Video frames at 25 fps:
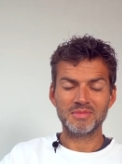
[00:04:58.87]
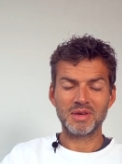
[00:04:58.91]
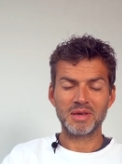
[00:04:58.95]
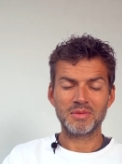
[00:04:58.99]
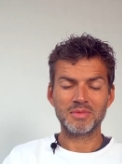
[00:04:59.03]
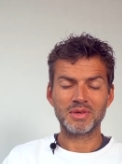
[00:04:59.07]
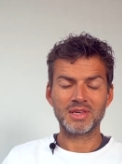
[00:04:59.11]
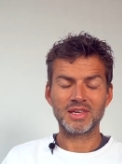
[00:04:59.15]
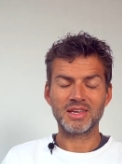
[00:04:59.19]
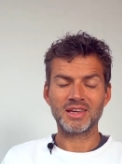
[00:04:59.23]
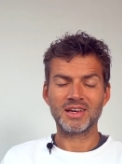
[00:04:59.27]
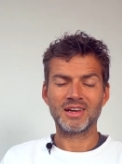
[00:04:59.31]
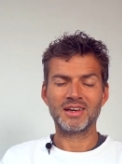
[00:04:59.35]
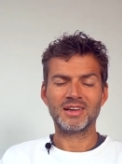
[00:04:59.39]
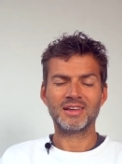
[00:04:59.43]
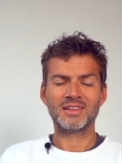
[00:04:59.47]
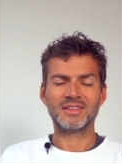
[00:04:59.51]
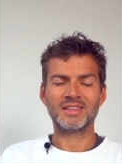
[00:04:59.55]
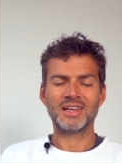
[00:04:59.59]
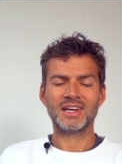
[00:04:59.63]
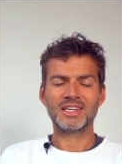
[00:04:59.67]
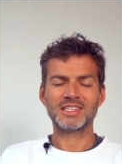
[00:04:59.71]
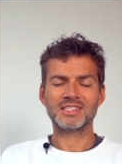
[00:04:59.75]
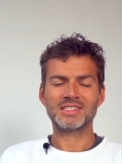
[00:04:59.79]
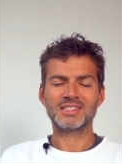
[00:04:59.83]
maybe a
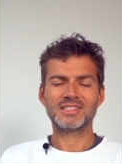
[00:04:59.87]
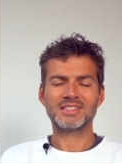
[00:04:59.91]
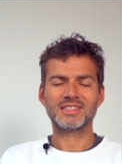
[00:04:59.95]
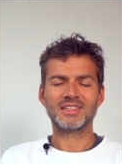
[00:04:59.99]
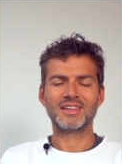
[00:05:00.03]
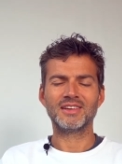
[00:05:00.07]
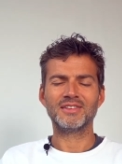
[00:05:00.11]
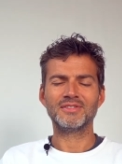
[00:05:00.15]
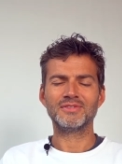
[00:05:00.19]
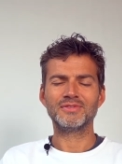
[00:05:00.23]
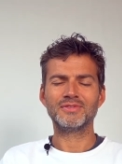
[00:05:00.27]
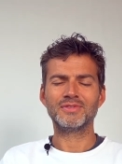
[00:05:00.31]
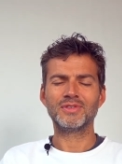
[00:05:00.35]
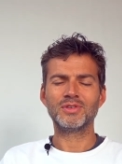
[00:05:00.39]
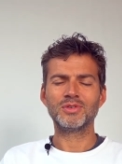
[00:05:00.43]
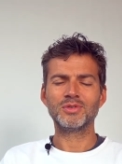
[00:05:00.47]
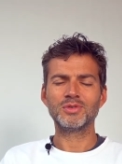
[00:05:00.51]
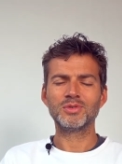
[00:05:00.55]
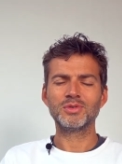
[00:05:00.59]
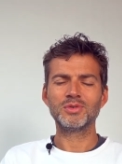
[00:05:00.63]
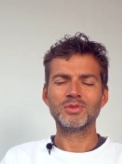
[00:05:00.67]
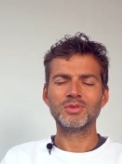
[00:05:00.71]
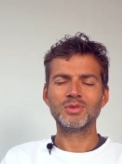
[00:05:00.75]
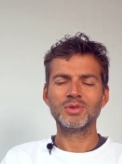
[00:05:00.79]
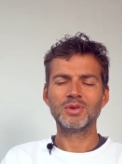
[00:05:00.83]
nice uh,
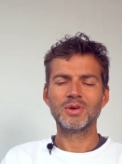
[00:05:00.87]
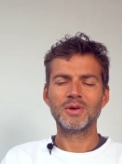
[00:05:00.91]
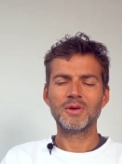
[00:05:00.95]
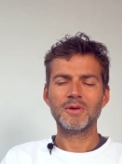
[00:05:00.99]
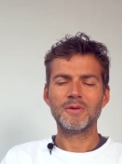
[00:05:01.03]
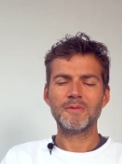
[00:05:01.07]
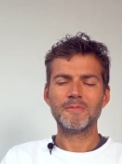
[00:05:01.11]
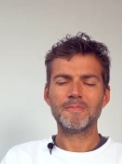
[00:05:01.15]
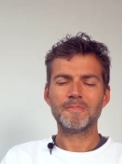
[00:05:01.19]
view.